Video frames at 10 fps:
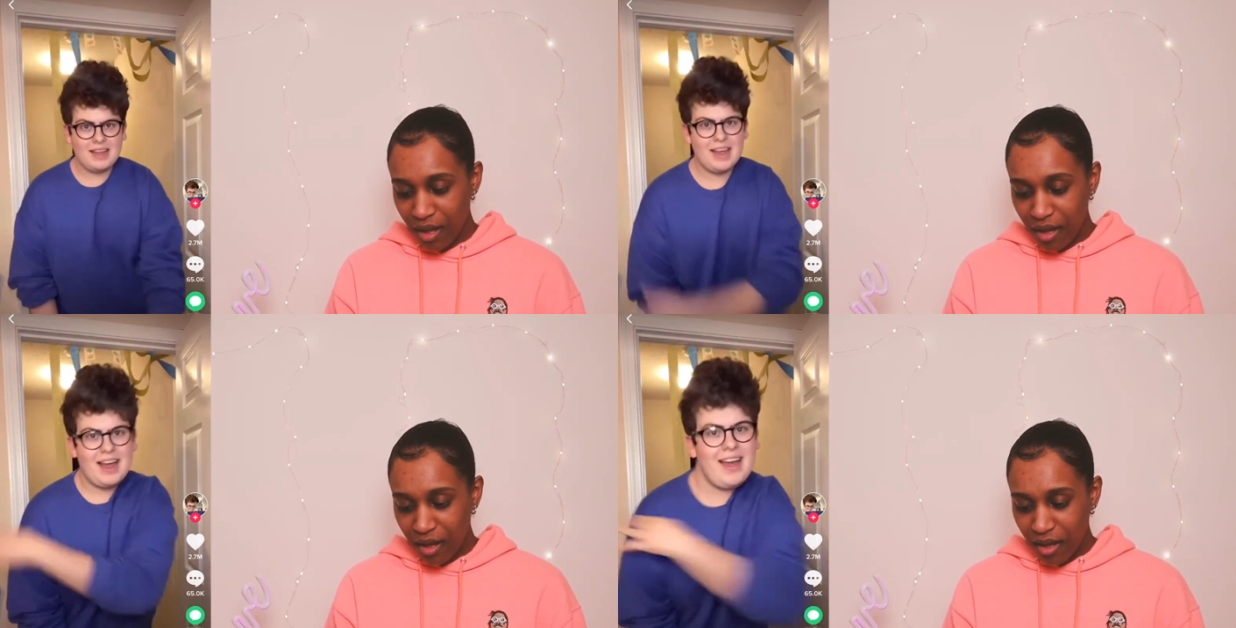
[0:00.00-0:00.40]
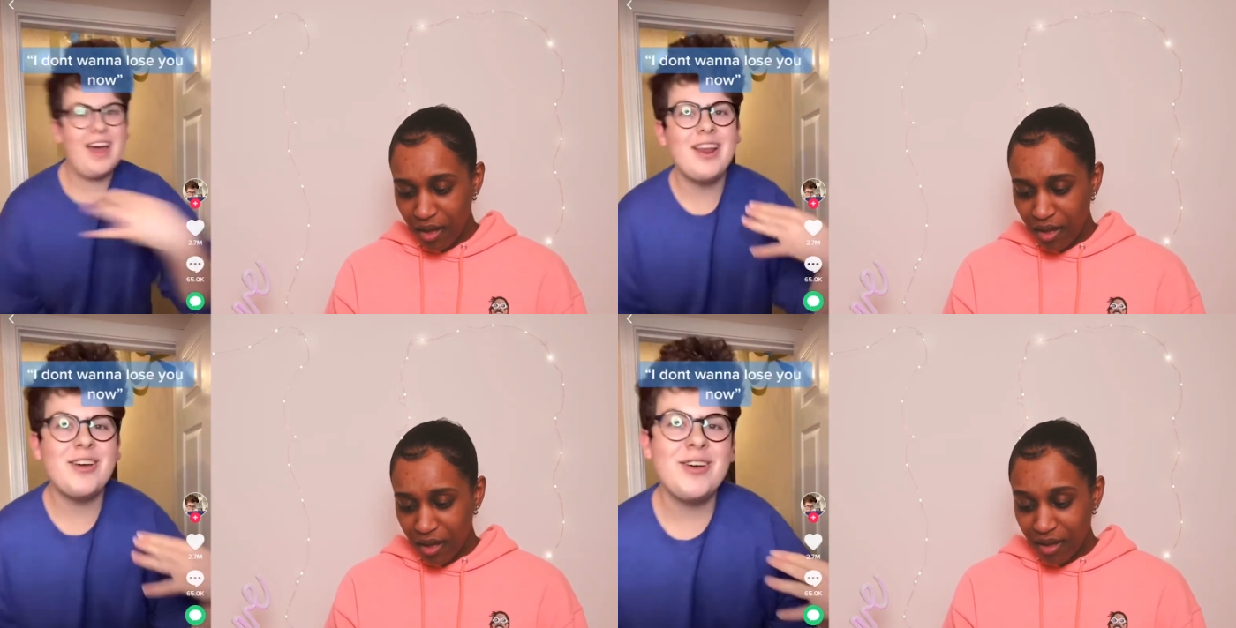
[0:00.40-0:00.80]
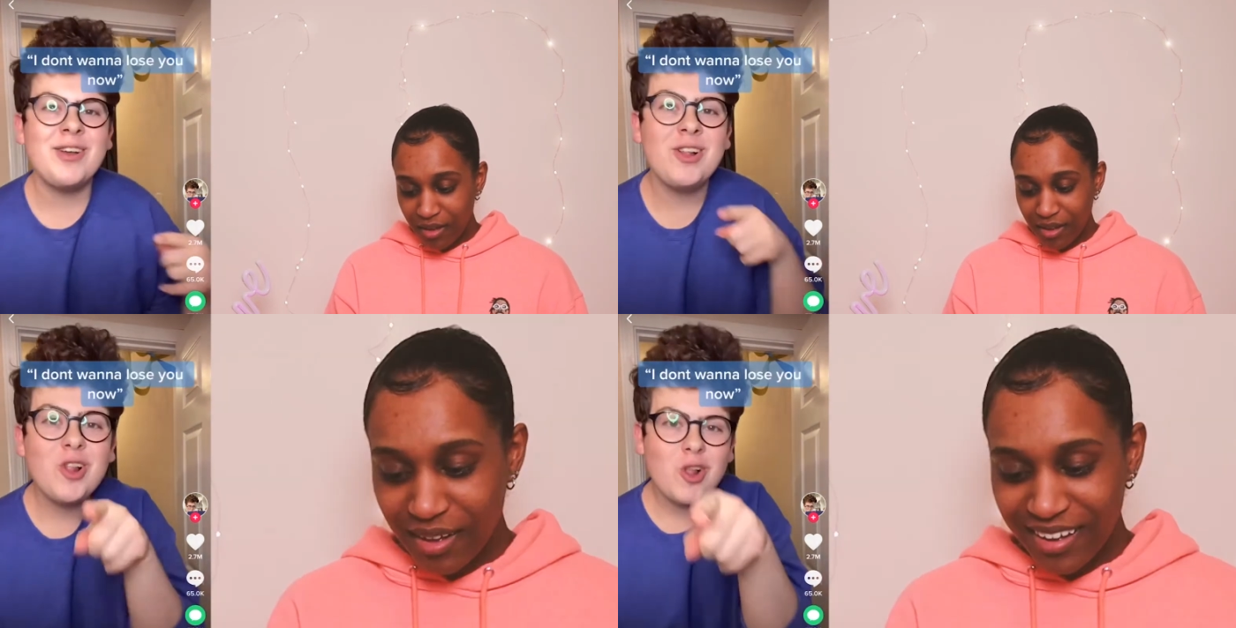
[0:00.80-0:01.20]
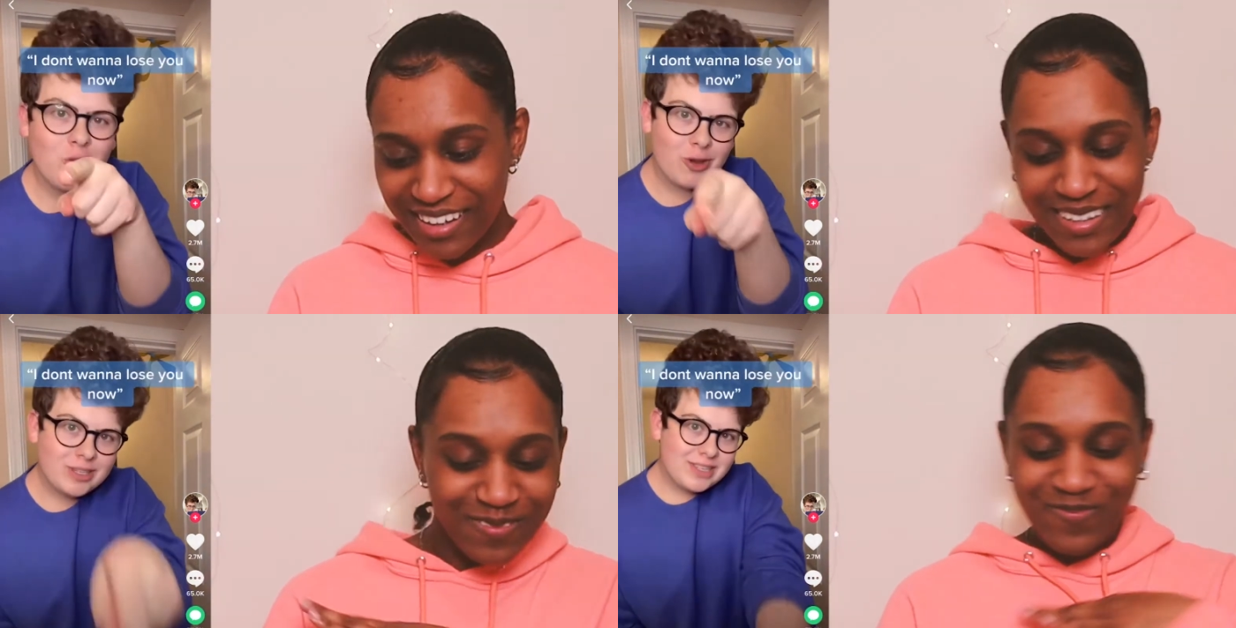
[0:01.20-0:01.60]
Speaker 1: I don't wanna
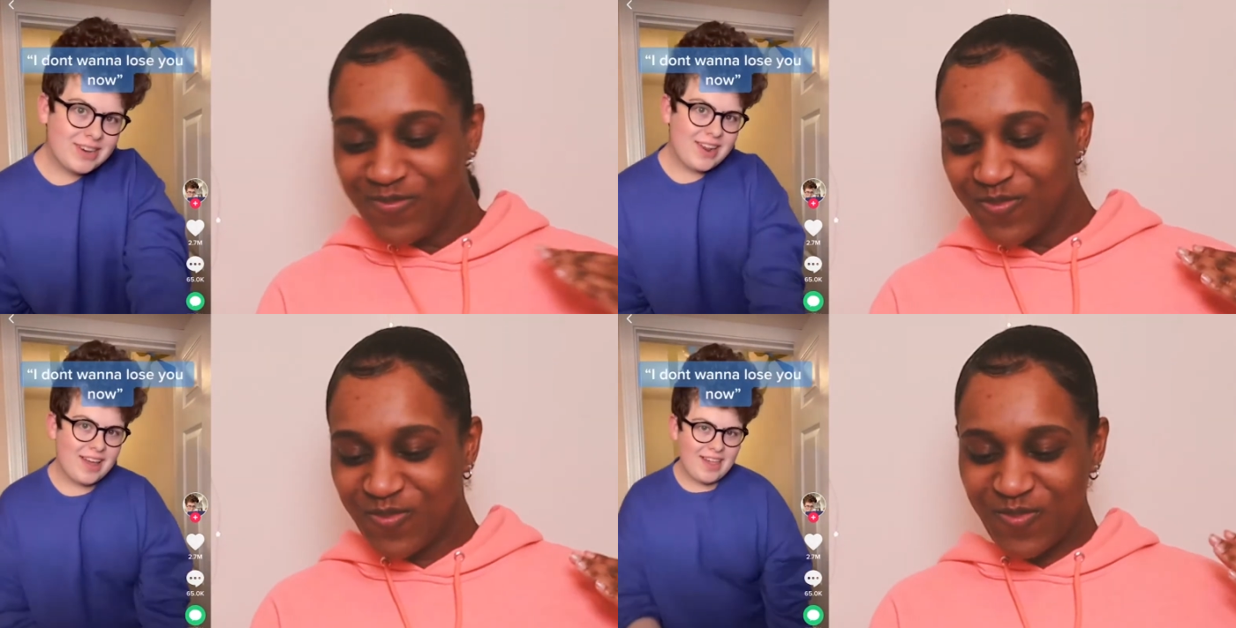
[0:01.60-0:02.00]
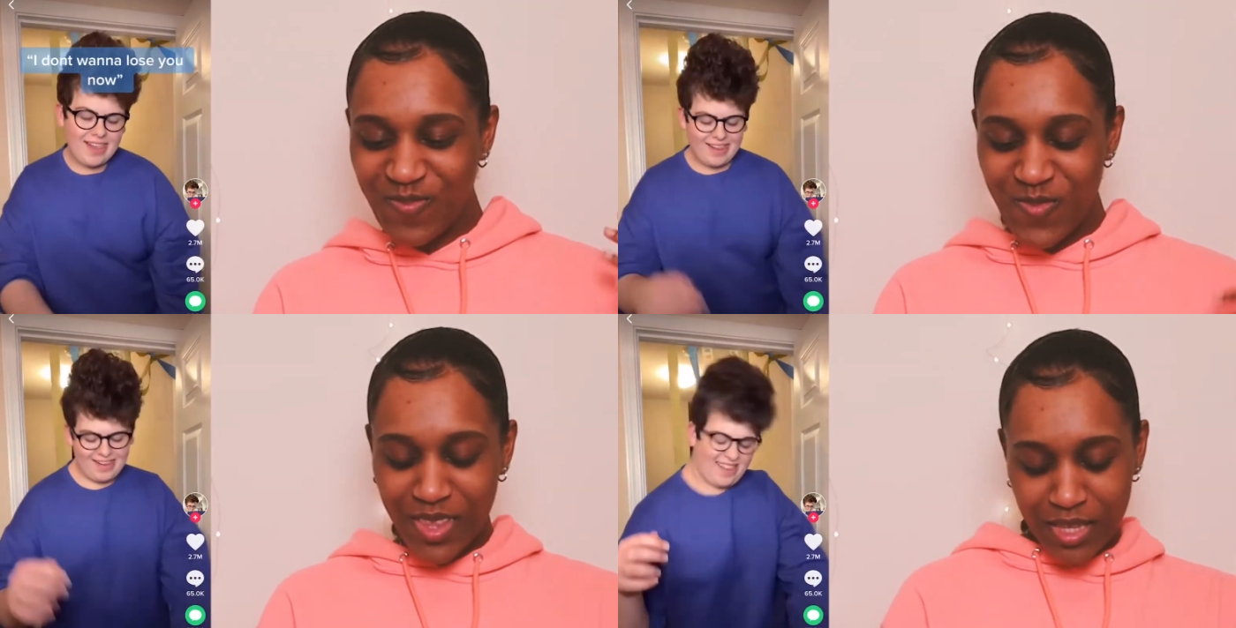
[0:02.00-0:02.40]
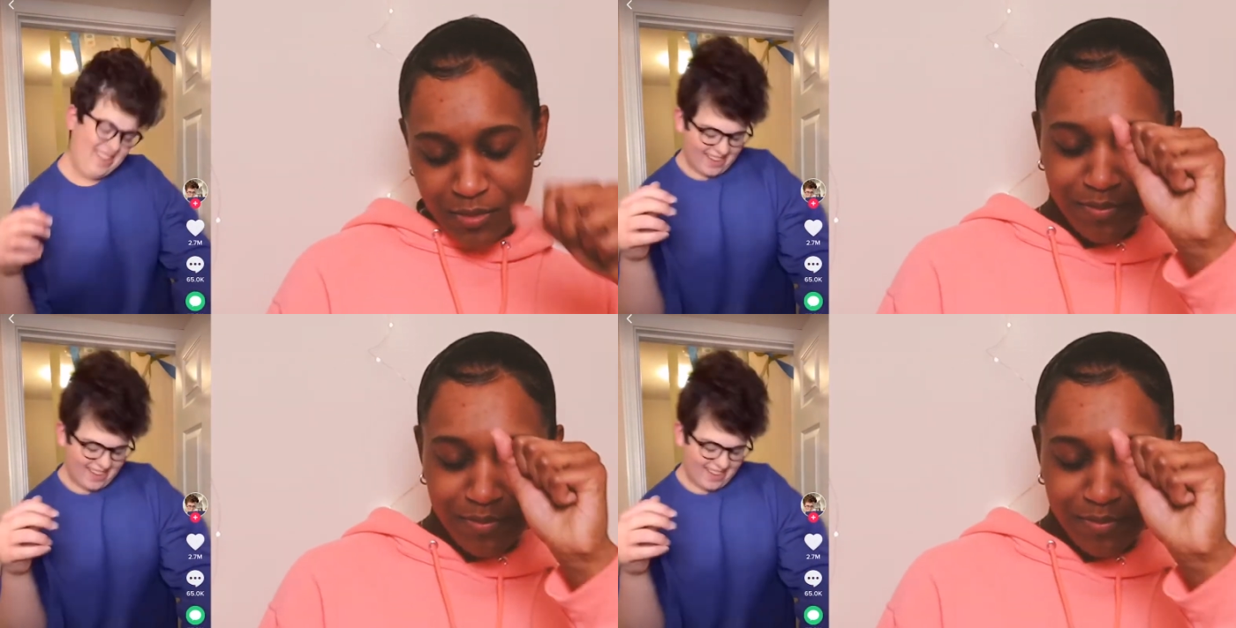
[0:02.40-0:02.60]
lose you now.